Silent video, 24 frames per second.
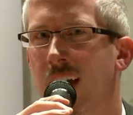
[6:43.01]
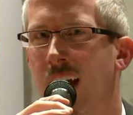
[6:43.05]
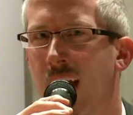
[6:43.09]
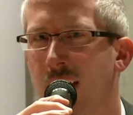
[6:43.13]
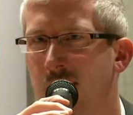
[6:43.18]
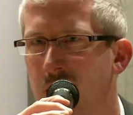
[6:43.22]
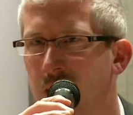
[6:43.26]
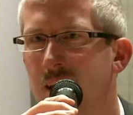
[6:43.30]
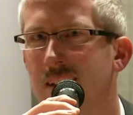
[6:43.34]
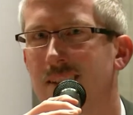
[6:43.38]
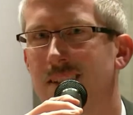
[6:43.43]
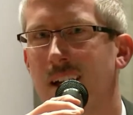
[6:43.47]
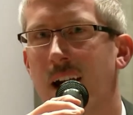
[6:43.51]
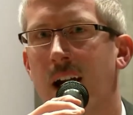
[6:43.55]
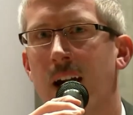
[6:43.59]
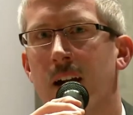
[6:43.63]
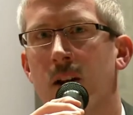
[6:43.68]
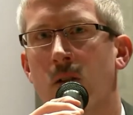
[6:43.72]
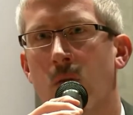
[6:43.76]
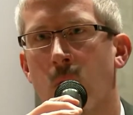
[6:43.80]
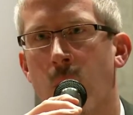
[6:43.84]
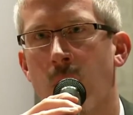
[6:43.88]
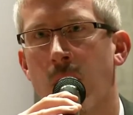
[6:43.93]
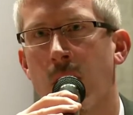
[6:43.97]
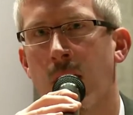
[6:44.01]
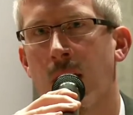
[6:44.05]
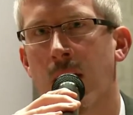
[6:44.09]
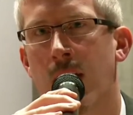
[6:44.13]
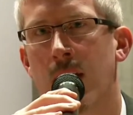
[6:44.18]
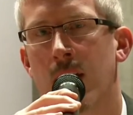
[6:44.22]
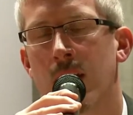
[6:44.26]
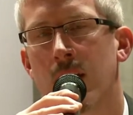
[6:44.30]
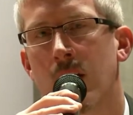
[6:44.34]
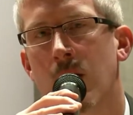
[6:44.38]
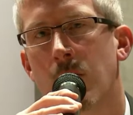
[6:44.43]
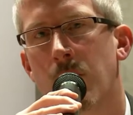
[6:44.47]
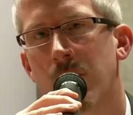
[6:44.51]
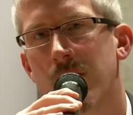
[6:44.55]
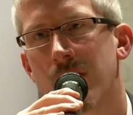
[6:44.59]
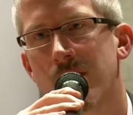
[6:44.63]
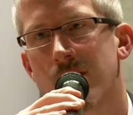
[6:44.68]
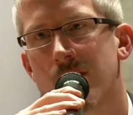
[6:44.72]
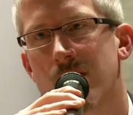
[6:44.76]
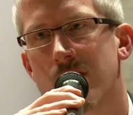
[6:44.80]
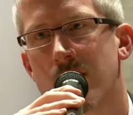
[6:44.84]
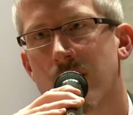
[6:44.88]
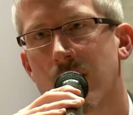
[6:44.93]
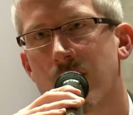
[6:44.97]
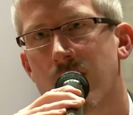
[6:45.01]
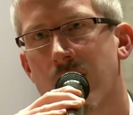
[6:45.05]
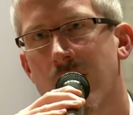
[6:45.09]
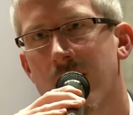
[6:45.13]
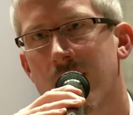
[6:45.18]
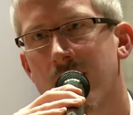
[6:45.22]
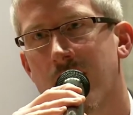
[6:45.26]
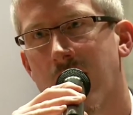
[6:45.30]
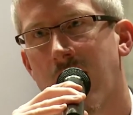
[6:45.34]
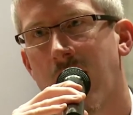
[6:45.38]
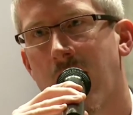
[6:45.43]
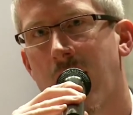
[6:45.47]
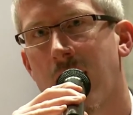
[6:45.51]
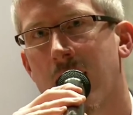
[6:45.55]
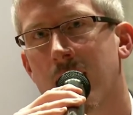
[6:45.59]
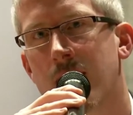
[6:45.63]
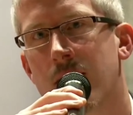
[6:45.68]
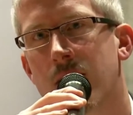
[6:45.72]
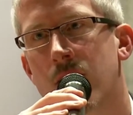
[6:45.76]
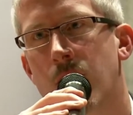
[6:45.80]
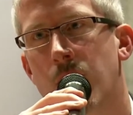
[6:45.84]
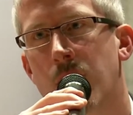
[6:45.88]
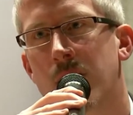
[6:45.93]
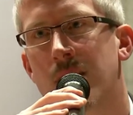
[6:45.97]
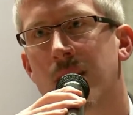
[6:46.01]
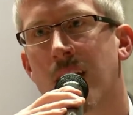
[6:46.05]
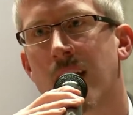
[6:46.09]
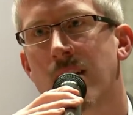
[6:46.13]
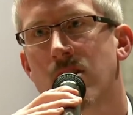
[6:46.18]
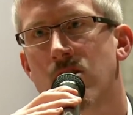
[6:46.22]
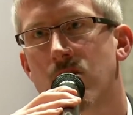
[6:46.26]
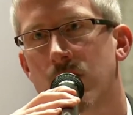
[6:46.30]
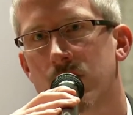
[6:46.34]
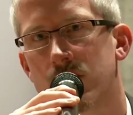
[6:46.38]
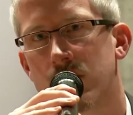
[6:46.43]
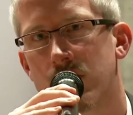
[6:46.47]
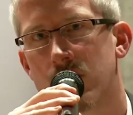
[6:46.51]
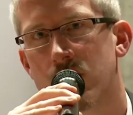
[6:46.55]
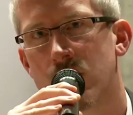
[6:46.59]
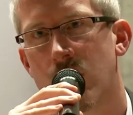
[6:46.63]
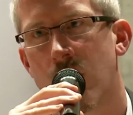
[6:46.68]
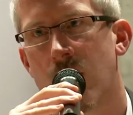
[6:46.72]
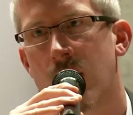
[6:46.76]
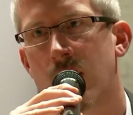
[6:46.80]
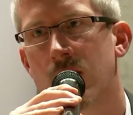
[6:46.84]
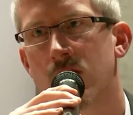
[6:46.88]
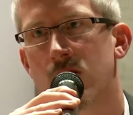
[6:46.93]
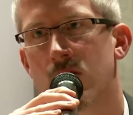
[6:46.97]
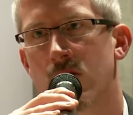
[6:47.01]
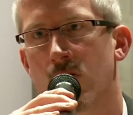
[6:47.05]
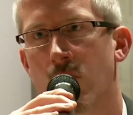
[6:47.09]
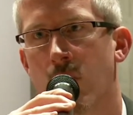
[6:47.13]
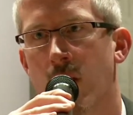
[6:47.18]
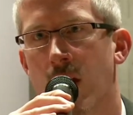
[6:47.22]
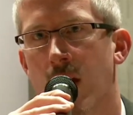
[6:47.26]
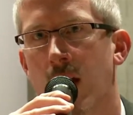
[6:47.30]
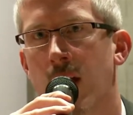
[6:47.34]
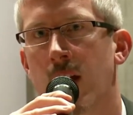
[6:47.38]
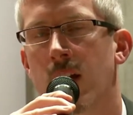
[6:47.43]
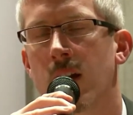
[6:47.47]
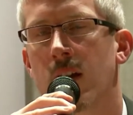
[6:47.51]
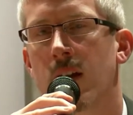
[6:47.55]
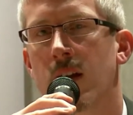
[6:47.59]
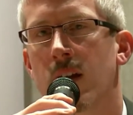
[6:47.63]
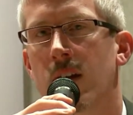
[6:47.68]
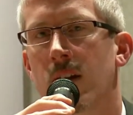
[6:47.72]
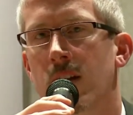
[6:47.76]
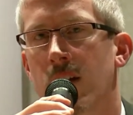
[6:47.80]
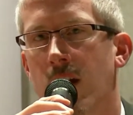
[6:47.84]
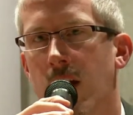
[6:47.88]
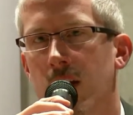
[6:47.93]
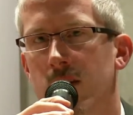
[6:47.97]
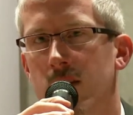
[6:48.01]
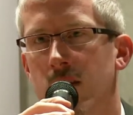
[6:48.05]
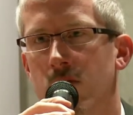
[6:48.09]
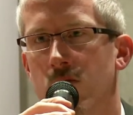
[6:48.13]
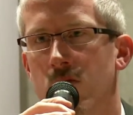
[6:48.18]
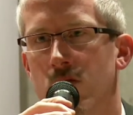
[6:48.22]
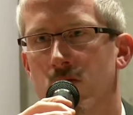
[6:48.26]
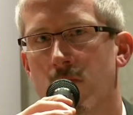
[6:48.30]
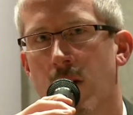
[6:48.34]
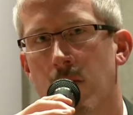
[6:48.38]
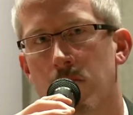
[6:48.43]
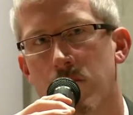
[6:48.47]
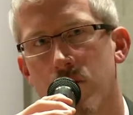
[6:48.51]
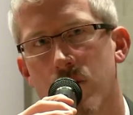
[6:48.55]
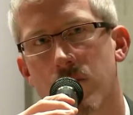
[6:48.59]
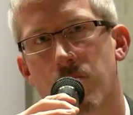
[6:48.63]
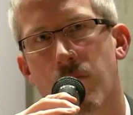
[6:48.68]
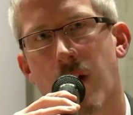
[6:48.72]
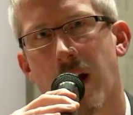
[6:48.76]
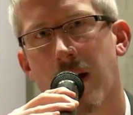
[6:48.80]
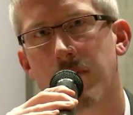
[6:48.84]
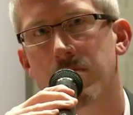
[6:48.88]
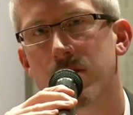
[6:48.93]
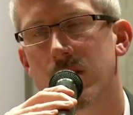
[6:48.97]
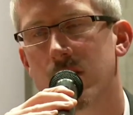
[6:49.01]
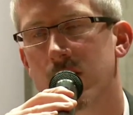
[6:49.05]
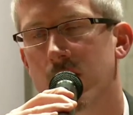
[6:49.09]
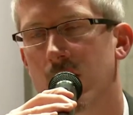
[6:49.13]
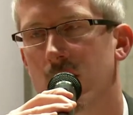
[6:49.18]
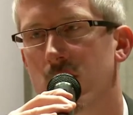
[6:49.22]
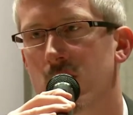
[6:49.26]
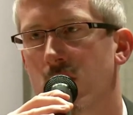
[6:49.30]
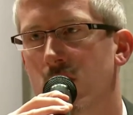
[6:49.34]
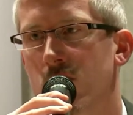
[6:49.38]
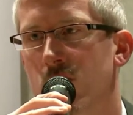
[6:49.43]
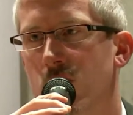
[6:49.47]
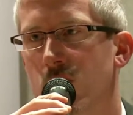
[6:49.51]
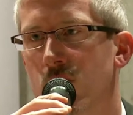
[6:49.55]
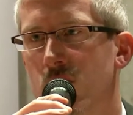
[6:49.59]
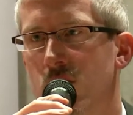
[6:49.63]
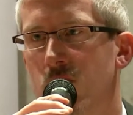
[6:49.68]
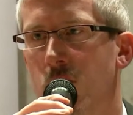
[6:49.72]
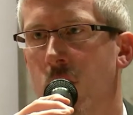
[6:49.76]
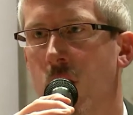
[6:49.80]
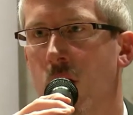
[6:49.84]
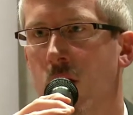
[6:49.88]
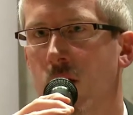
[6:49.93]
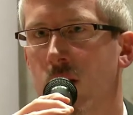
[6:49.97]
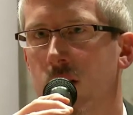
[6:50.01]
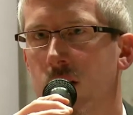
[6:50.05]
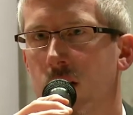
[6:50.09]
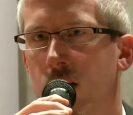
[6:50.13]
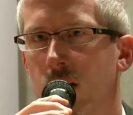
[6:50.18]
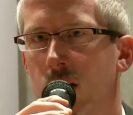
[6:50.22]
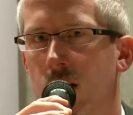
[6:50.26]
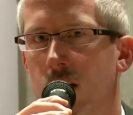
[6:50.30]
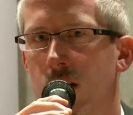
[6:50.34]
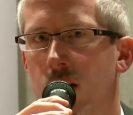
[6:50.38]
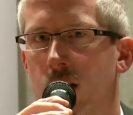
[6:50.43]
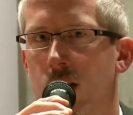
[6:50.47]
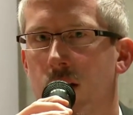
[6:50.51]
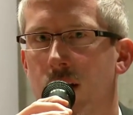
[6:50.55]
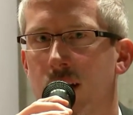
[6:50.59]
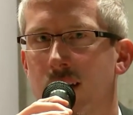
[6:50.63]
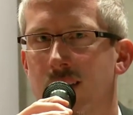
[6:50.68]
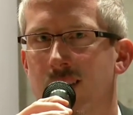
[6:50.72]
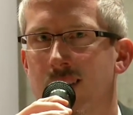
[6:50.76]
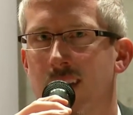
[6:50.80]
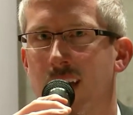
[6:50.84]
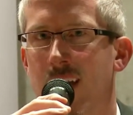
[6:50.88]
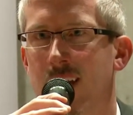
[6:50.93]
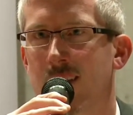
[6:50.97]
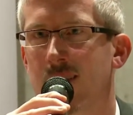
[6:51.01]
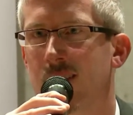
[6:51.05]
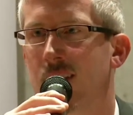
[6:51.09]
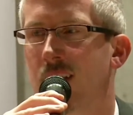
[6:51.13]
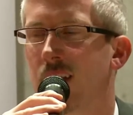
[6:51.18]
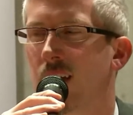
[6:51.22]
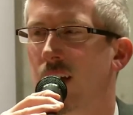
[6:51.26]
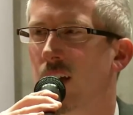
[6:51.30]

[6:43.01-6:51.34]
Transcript: And then it died away. But this is an event that had the potential to change the way Katyn was remembered. Perhaps it did so to a small extent.